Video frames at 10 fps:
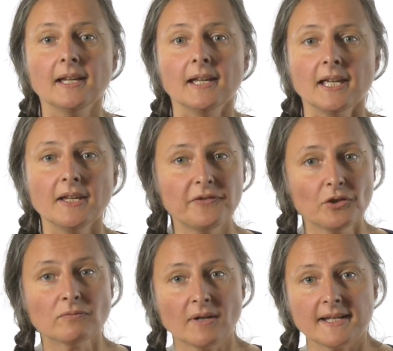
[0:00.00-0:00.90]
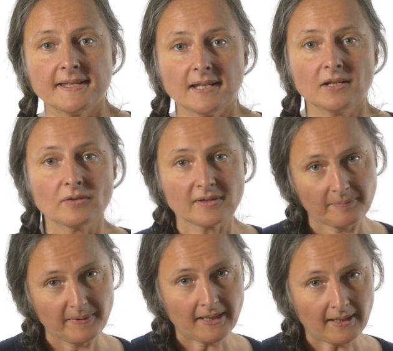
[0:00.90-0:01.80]
If your writing or
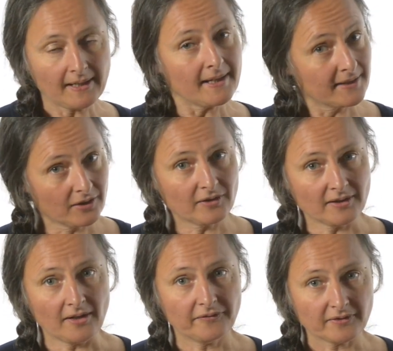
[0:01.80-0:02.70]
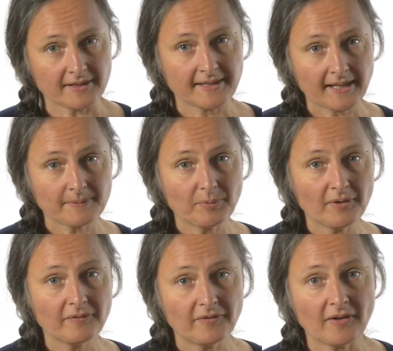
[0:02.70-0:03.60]
speaking is good enough for a
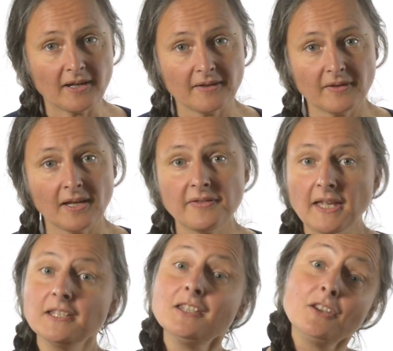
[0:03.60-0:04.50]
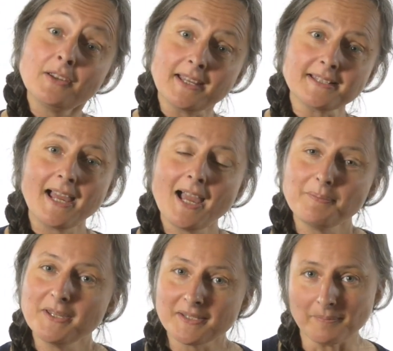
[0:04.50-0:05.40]
6.5, then you get a
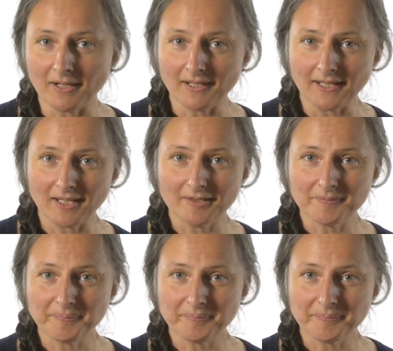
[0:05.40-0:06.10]
happy smiley.